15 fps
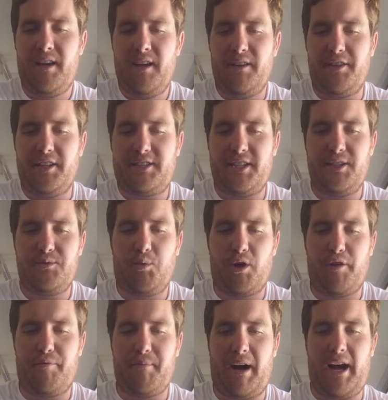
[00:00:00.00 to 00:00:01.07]
This is one
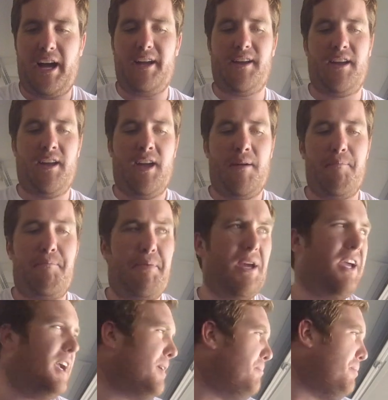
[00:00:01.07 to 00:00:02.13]
of my
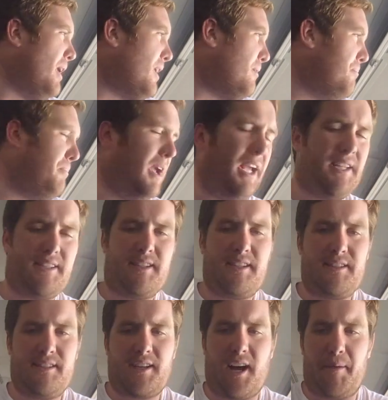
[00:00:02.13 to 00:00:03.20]
big bottom bait
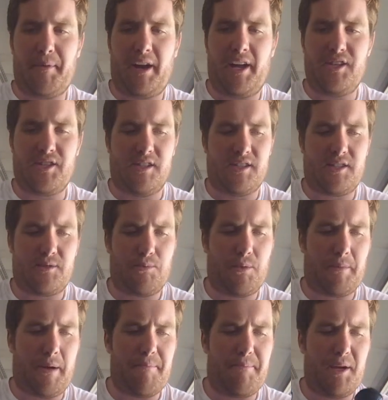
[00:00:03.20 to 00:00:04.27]
combinations. This is one
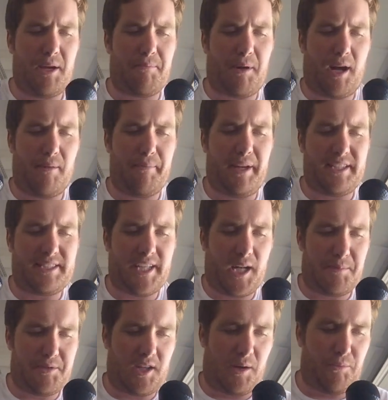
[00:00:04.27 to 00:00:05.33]
of my big bottom bait
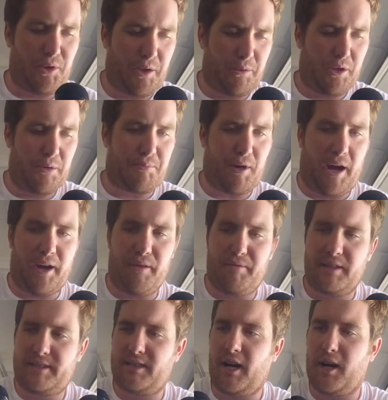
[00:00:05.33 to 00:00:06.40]
setups that I'm really proud of.
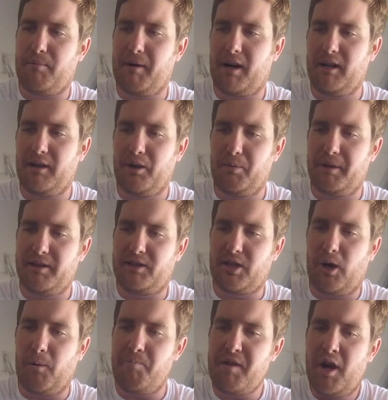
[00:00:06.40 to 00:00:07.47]
Let's talk about it a little bit.
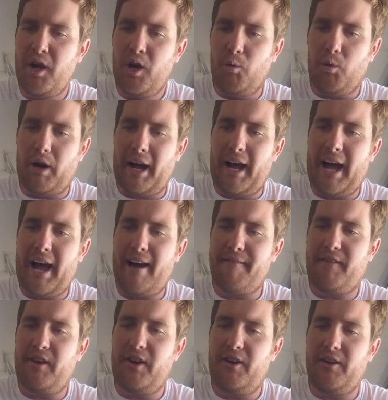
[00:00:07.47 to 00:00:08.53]
So what I
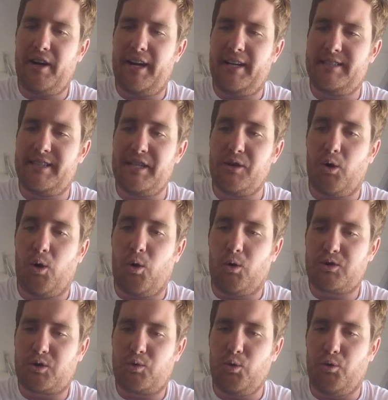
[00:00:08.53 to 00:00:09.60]
have here is the
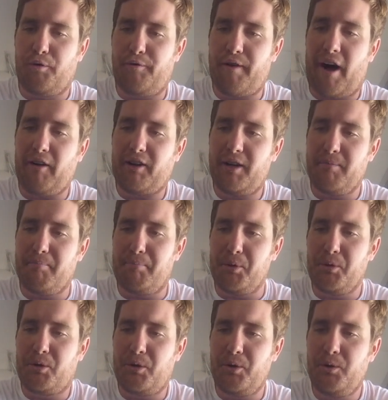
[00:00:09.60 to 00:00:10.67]
old school FALCON
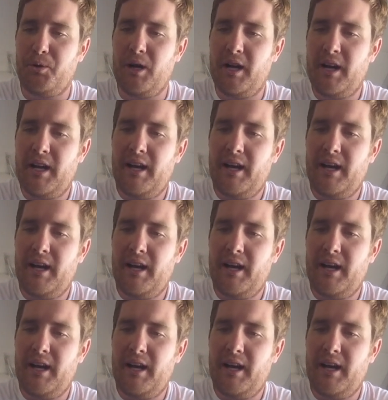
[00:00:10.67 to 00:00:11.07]
BUCOO.